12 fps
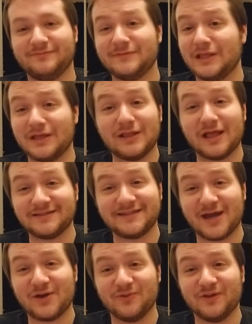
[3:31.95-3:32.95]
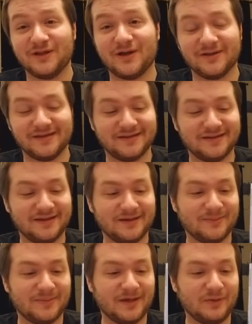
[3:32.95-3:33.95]
it's kind of really all you need
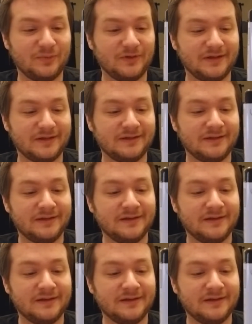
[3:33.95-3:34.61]
in my opinion.